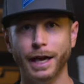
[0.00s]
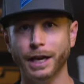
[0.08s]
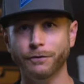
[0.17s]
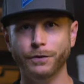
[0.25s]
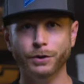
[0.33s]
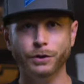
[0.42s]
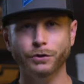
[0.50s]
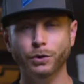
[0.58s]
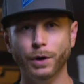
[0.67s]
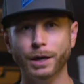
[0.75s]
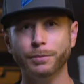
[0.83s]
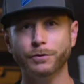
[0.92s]
and I feel the
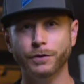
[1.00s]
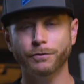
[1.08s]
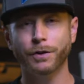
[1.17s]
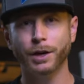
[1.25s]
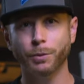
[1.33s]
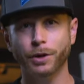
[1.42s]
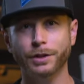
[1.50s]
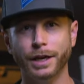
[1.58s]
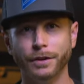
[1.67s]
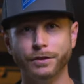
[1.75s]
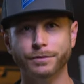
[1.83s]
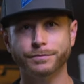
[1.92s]
two items fit very well
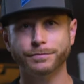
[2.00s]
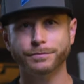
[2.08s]
together.